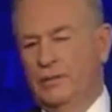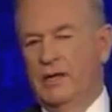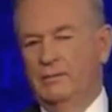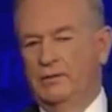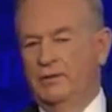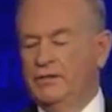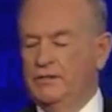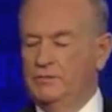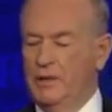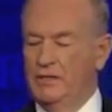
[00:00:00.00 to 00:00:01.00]
Bible,
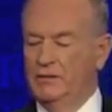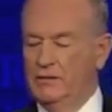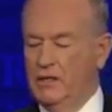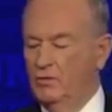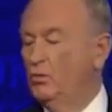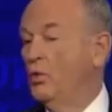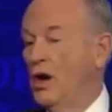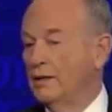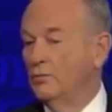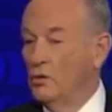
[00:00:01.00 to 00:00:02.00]
this is based on
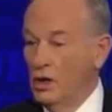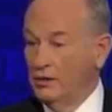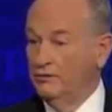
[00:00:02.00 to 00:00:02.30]
what?